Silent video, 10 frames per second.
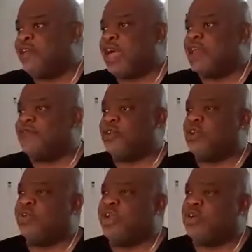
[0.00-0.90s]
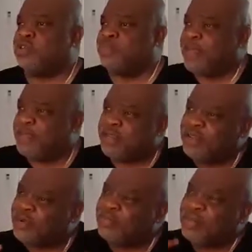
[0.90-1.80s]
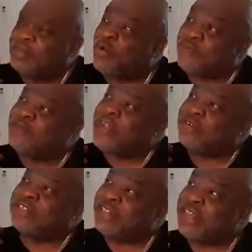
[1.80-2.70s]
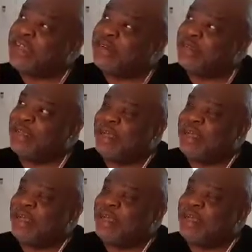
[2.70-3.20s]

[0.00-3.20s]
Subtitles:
a lot of your Creoles may be a little bit more fair skinned.